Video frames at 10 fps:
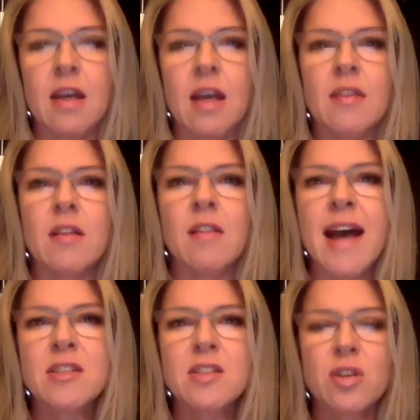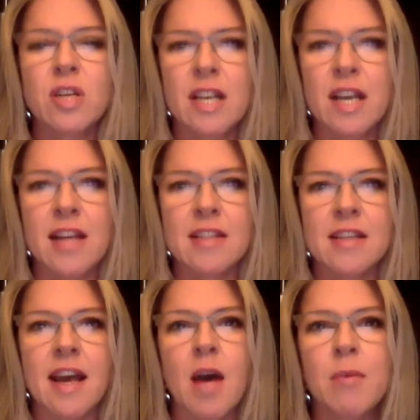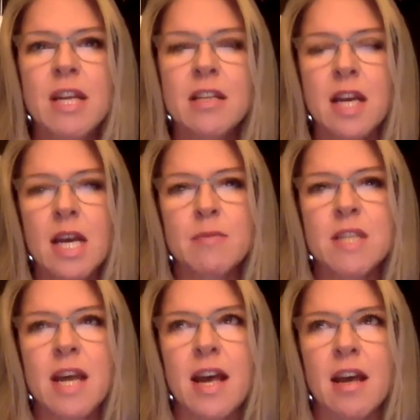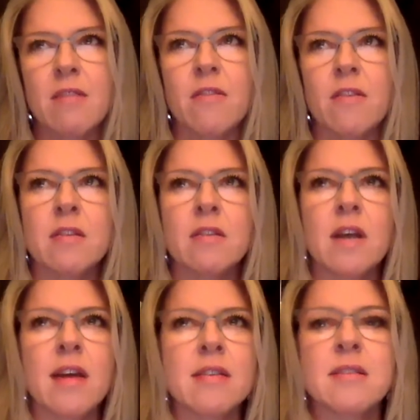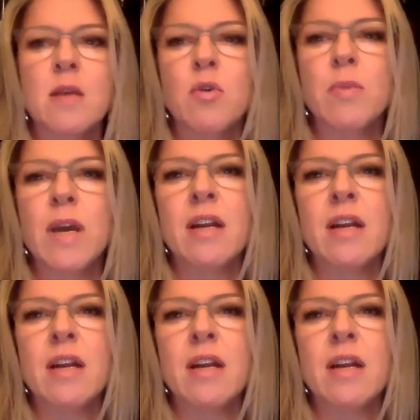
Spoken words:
In the last 30 days, how many times has someone paid a